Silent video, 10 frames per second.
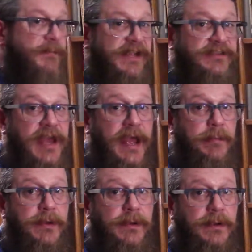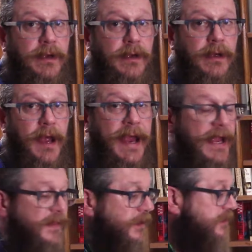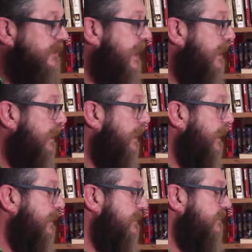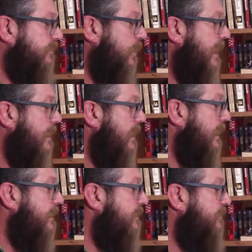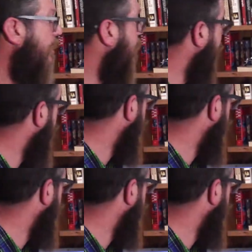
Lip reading: they snap. And there's yelling and swearing and throwing of